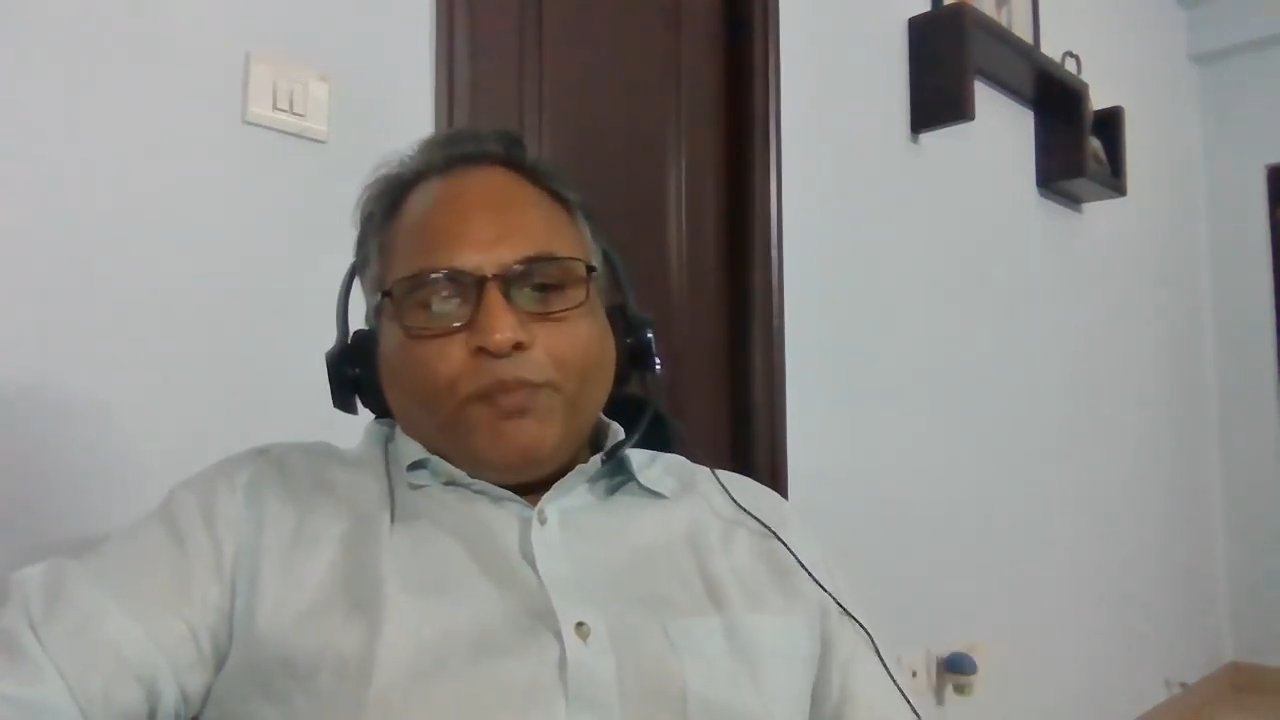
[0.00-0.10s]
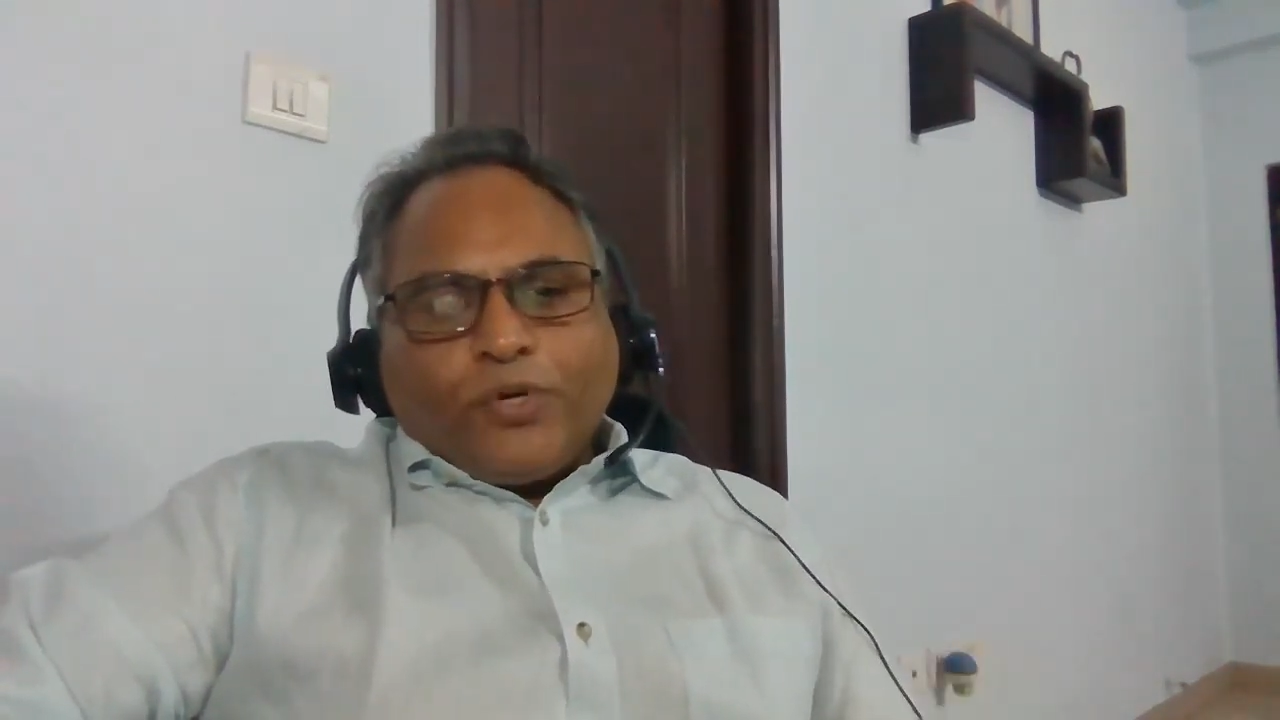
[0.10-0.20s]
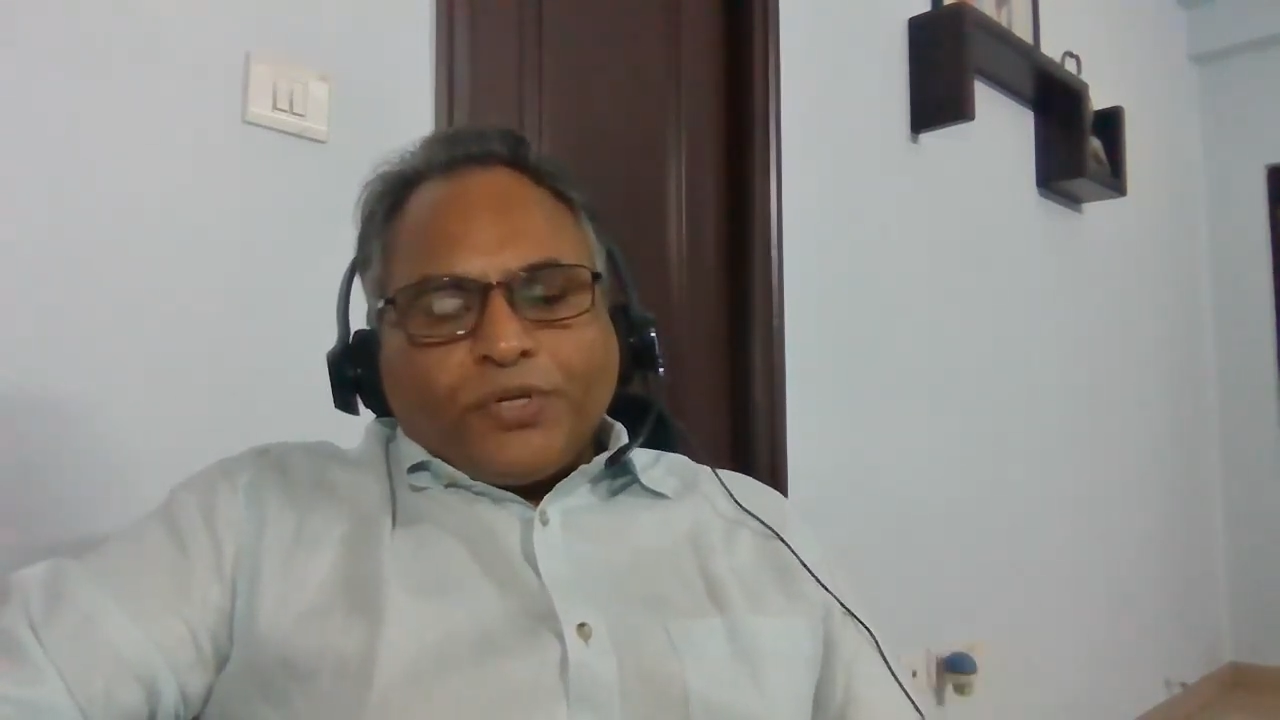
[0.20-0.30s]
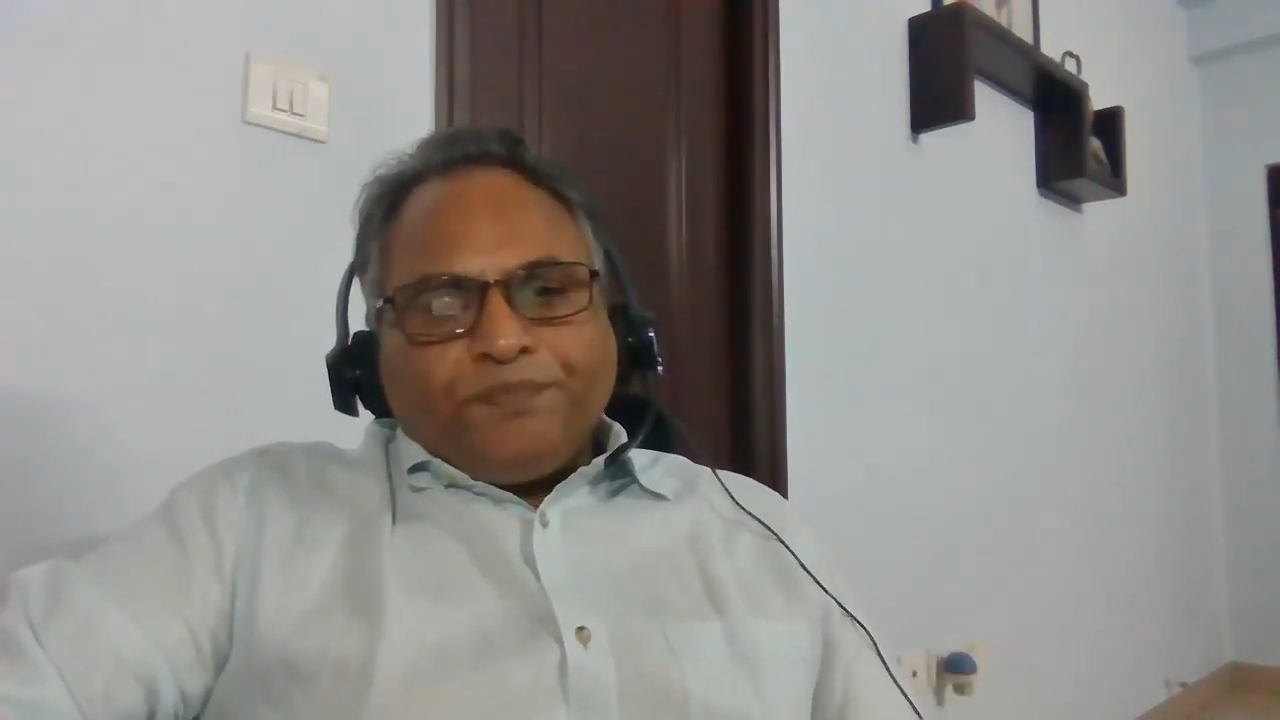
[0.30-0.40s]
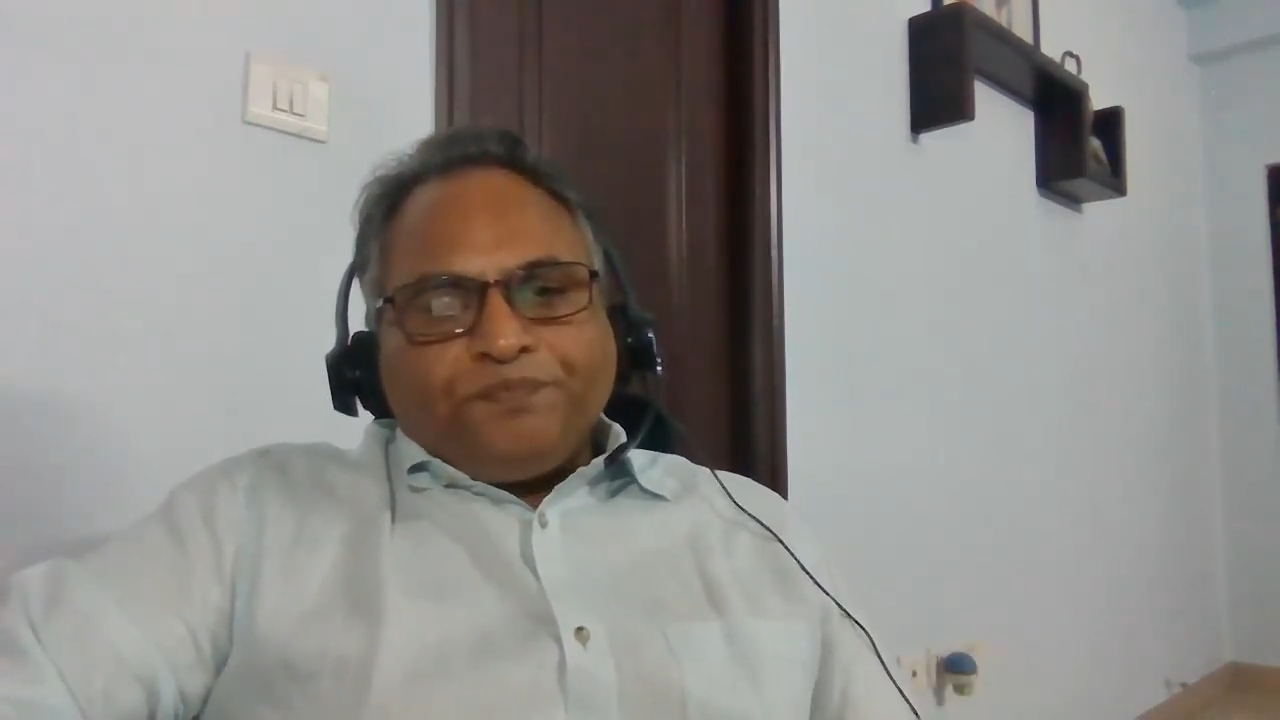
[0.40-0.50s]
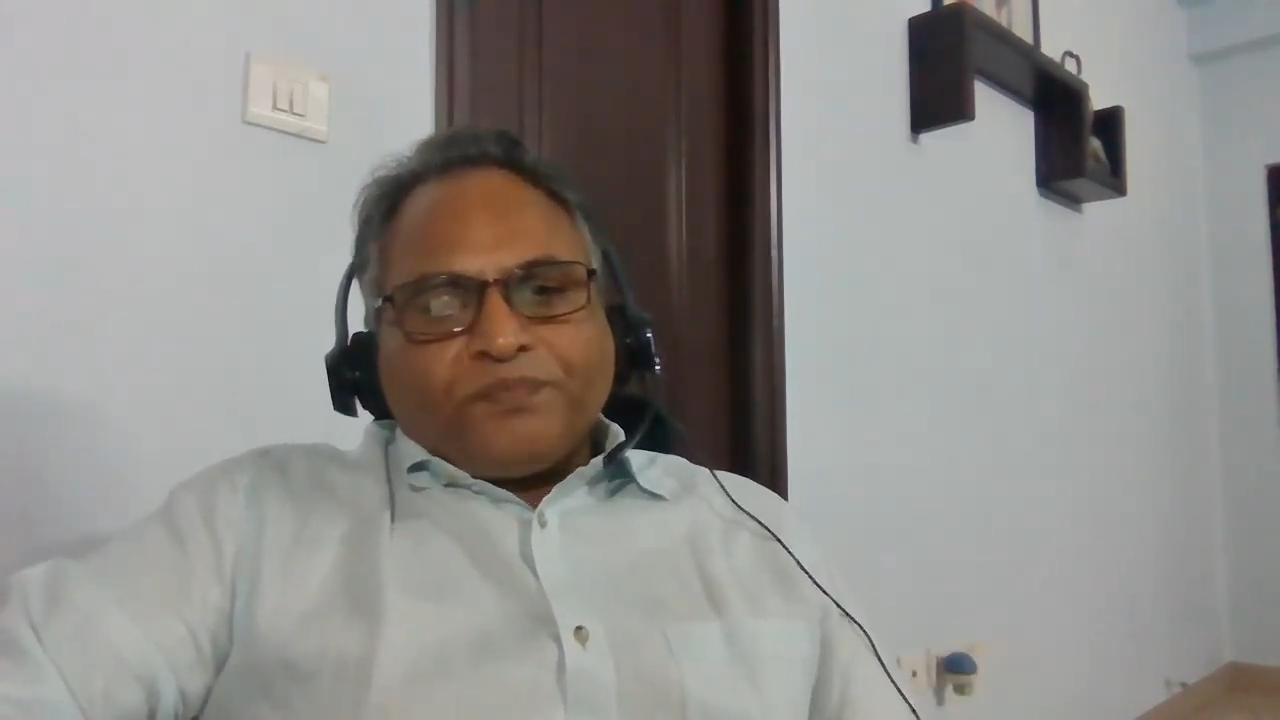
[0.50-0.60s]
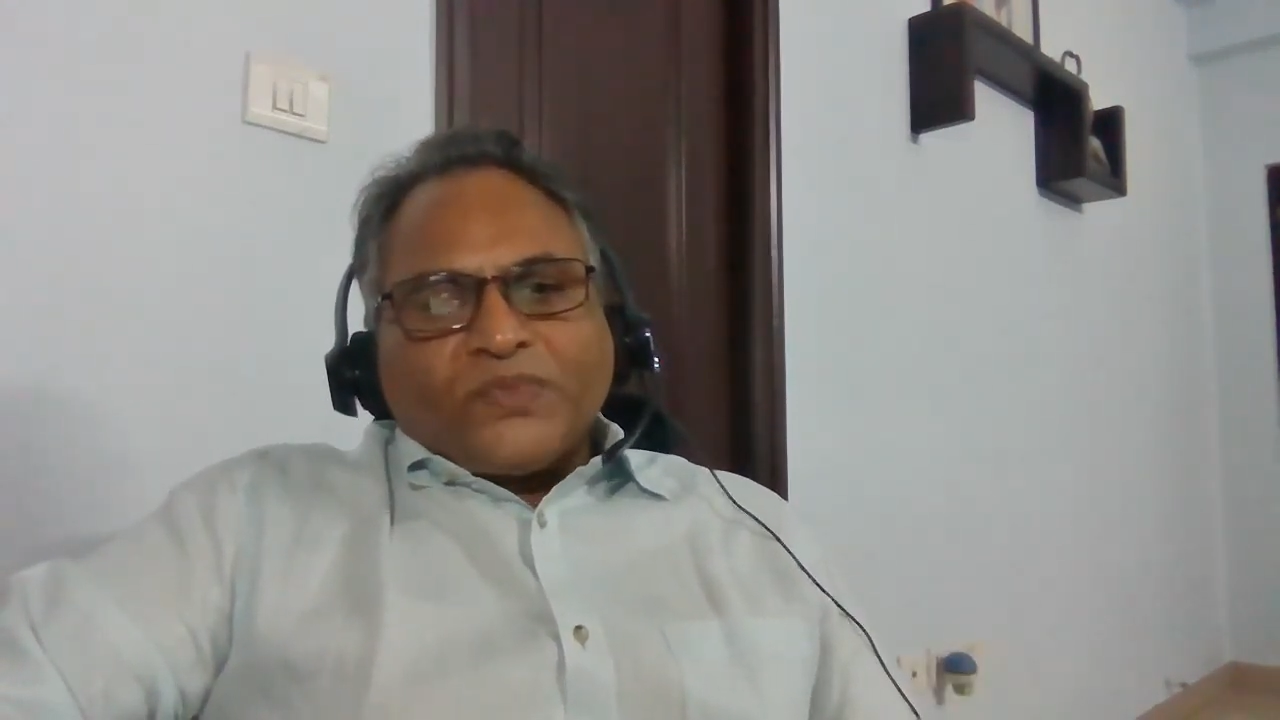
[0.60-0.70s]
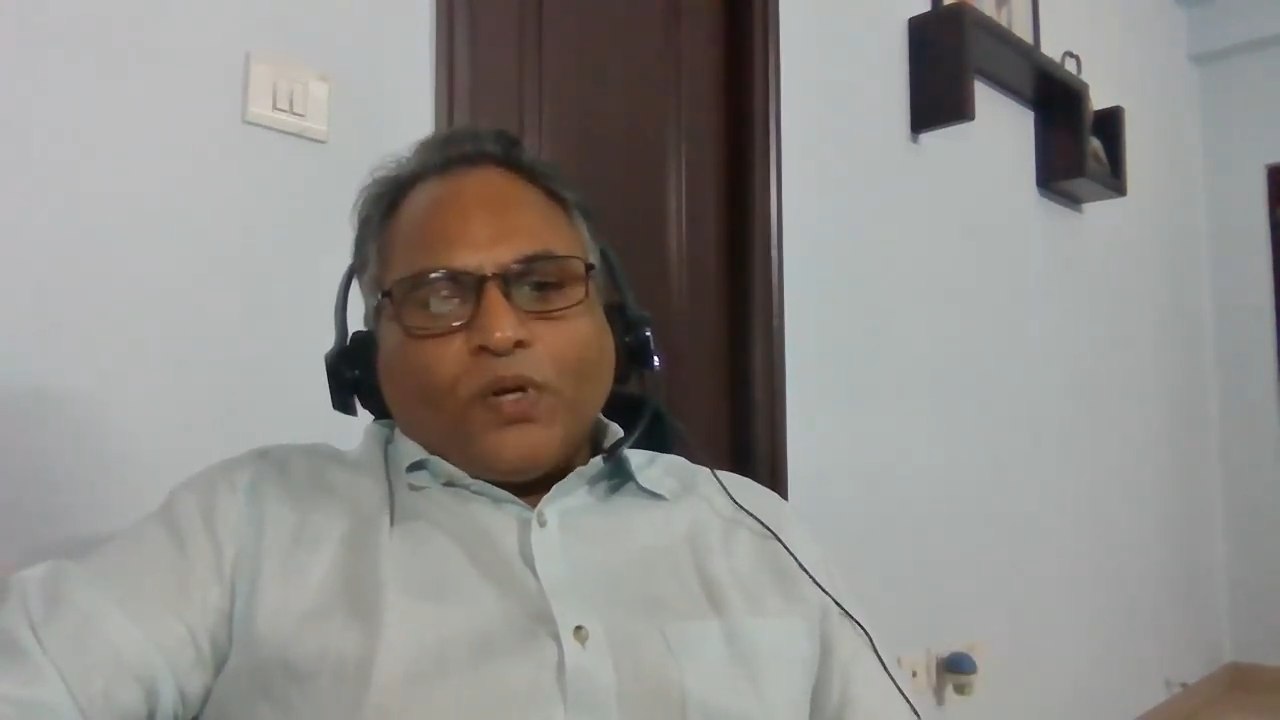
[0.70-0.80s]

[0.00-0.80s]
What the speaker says: rebook